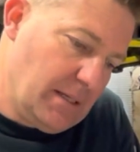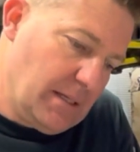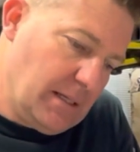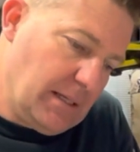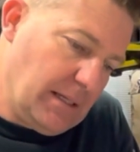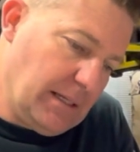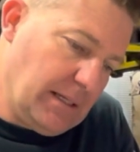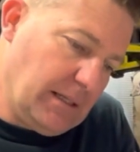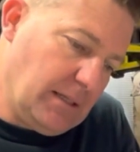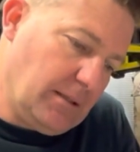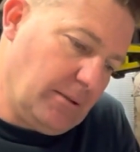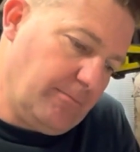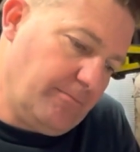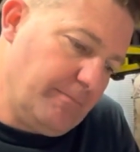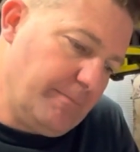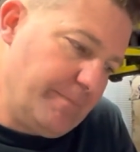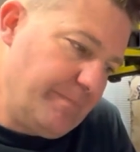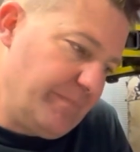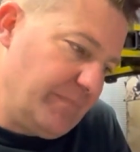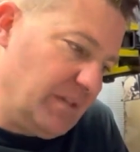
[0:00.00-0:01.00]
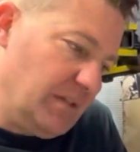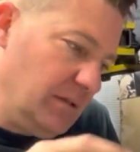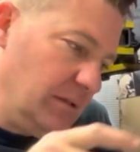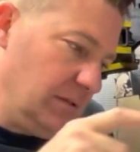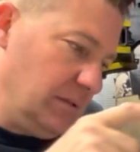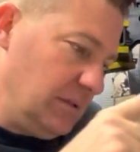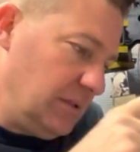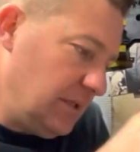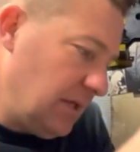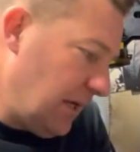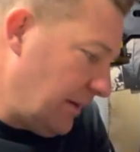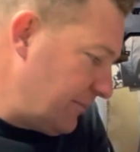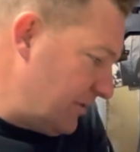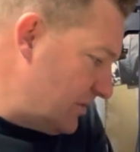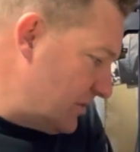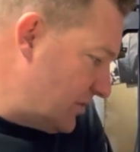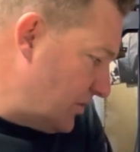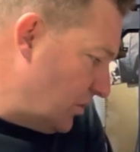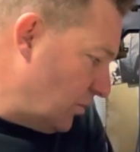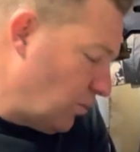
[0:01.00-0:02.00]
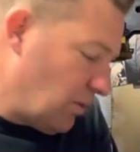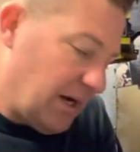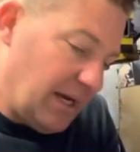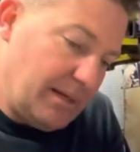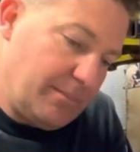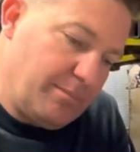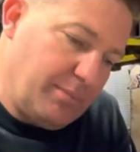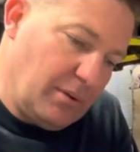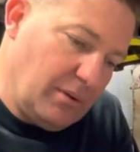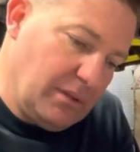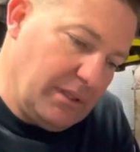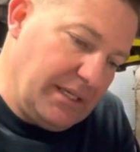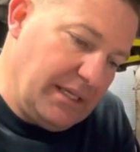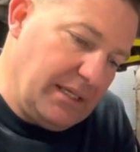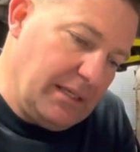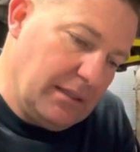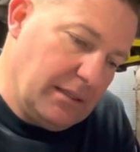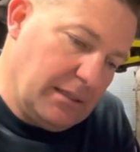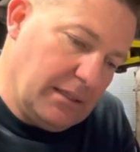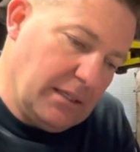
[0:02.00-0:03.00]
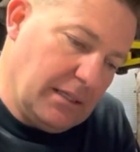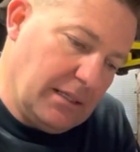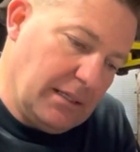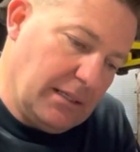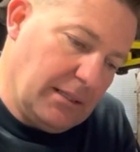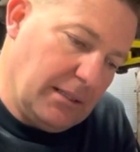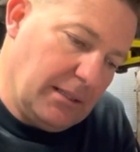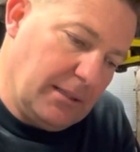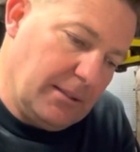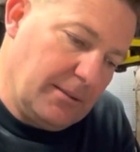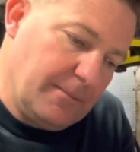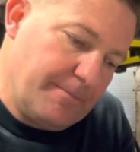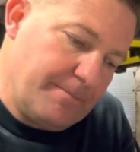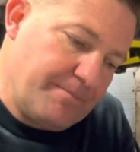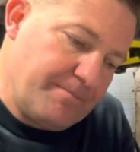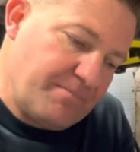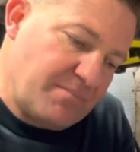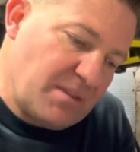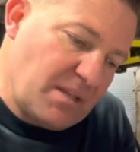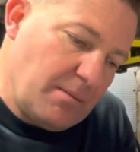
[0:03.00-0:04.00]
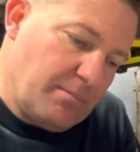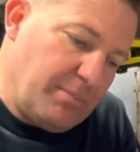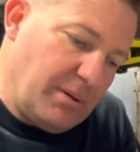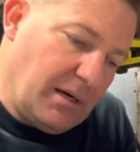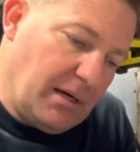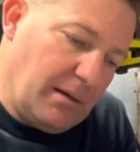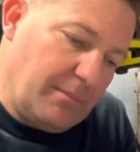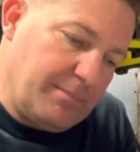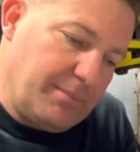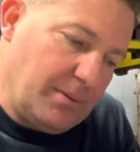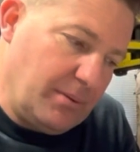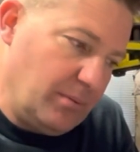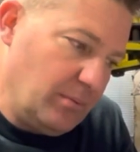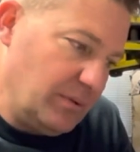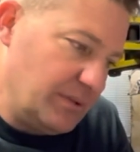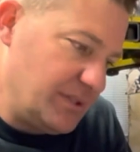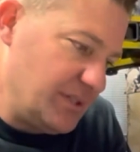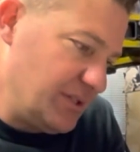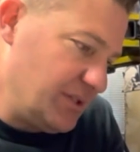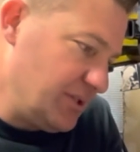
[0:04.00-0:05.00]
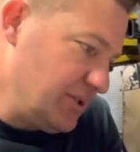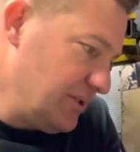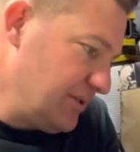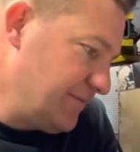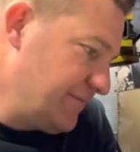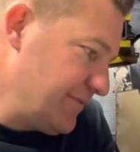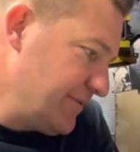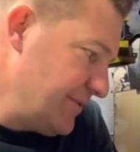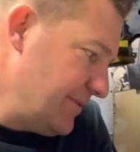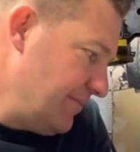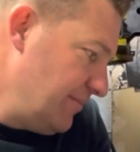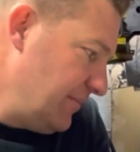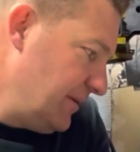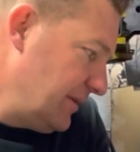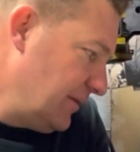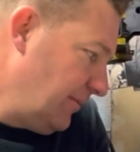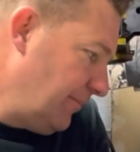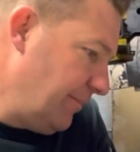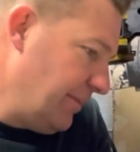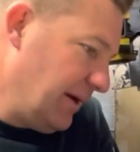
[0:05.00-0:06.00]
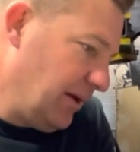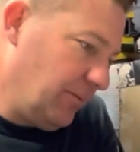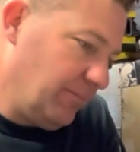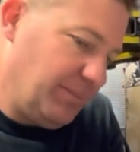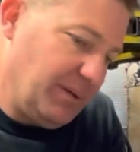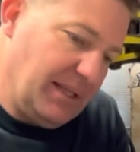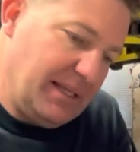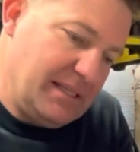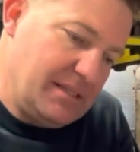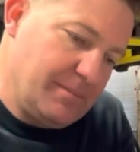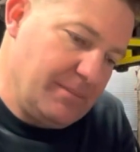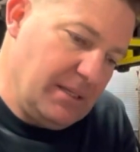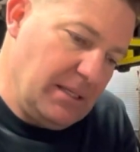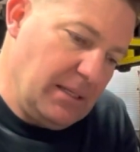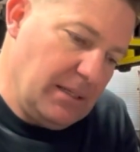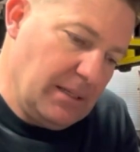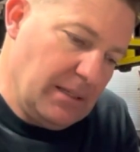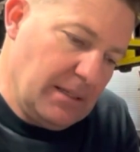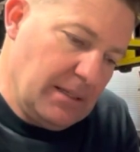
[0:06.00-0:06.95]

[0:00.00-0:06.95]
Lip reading: I'm using the wide pulley pump, which is good for the middle belt placement.